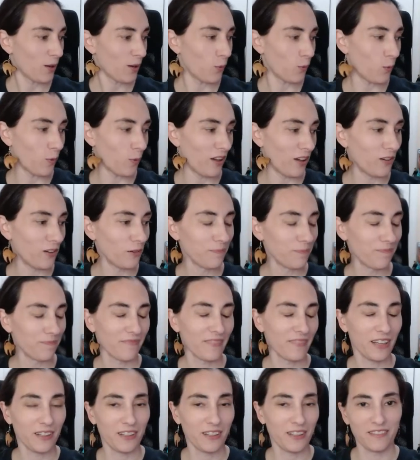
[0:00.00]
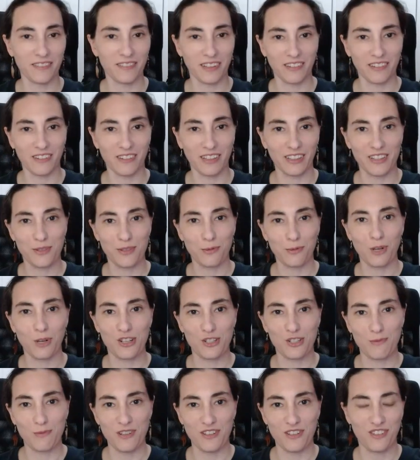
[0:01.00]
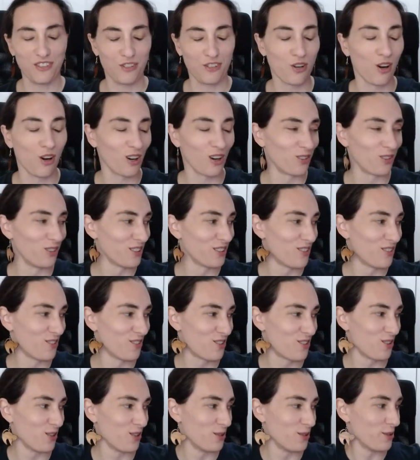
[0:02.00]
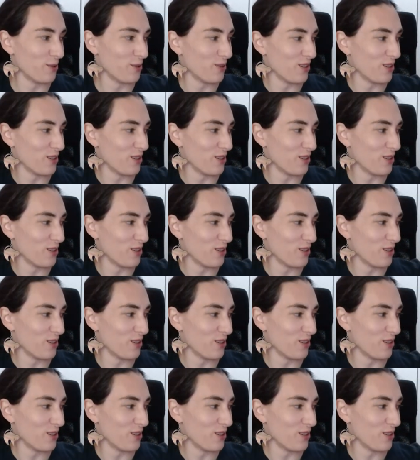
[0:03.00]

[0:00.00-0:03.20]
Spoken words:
Well, and let's watch me struggle to show you